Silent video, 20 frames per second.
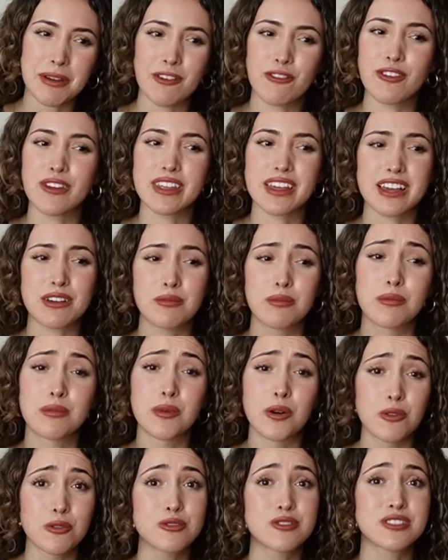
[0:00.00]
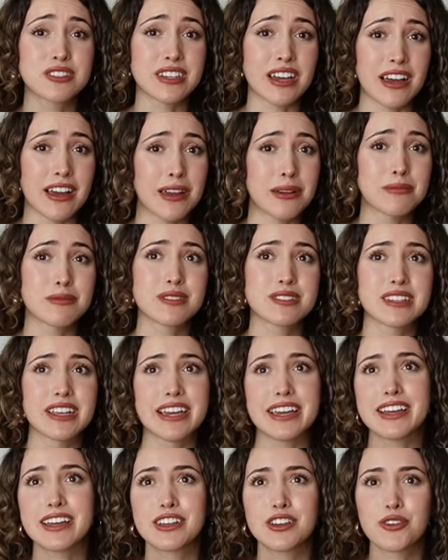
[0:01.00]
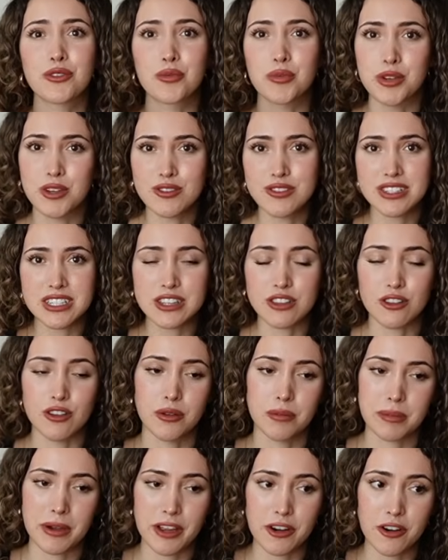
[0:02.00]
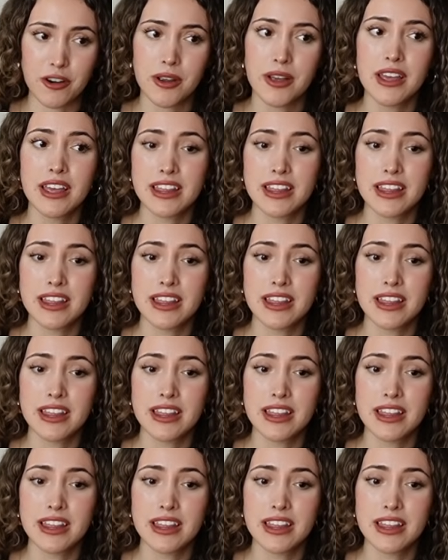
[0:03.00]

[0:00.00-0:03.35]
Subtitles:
I feel like most times like your real teeth look better.